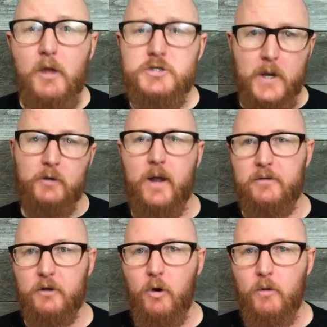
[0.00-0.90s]
So I
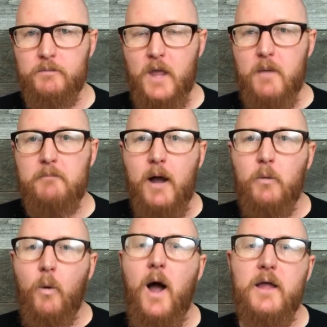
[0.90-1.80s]
created the goal. My
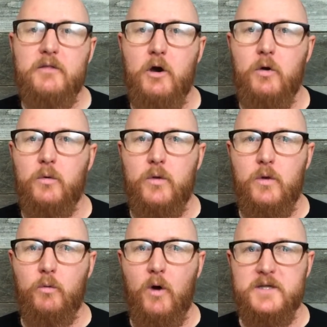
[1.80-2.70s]
why, though,
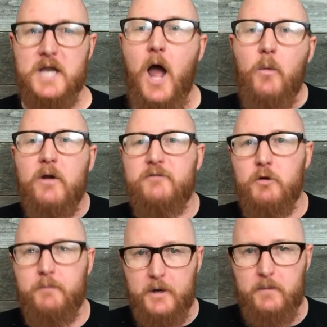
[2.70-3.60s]
was I want to
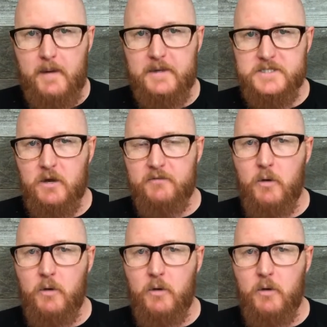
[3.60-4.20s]
feel better about myself.